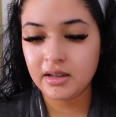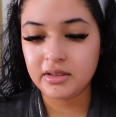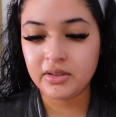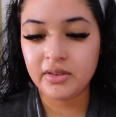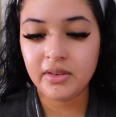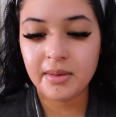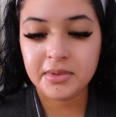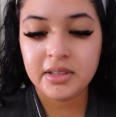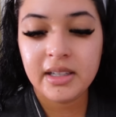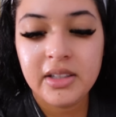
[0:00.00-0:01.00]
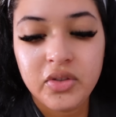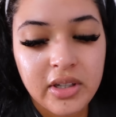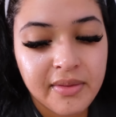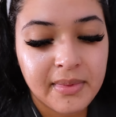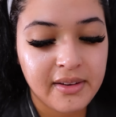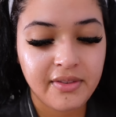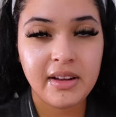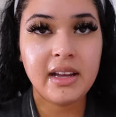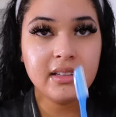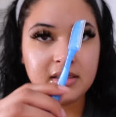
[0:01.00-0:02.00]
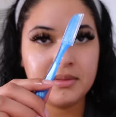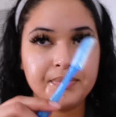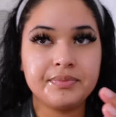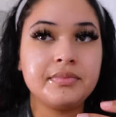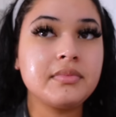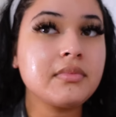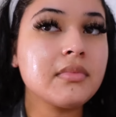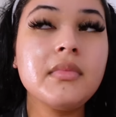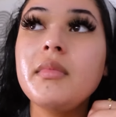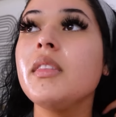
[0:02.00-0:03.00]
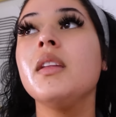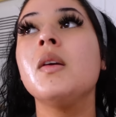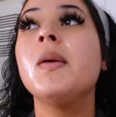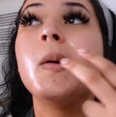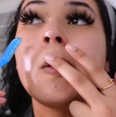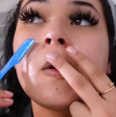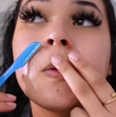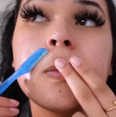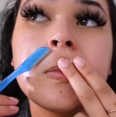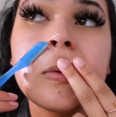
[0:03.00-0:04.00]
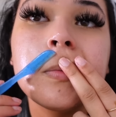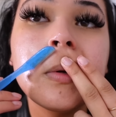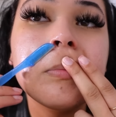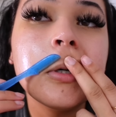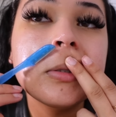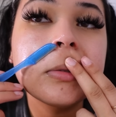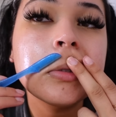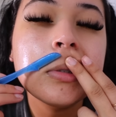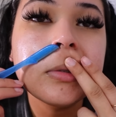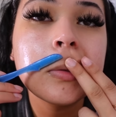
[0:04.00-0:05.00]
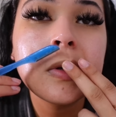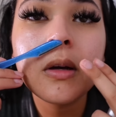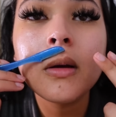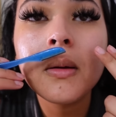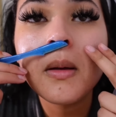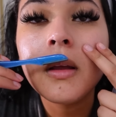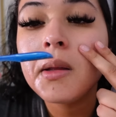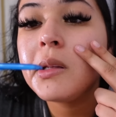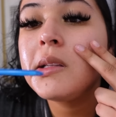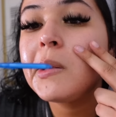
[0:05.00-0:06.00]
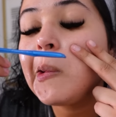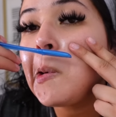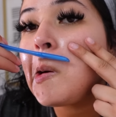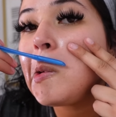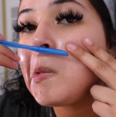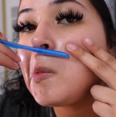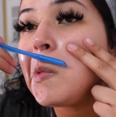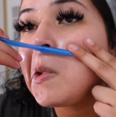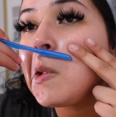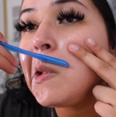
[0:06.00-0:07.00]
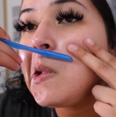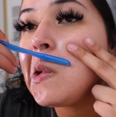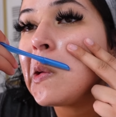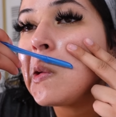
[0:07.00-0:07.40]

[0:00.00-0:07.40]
So I'm just gonna shave my face. I like to shave my mustache. This is something I do weekly.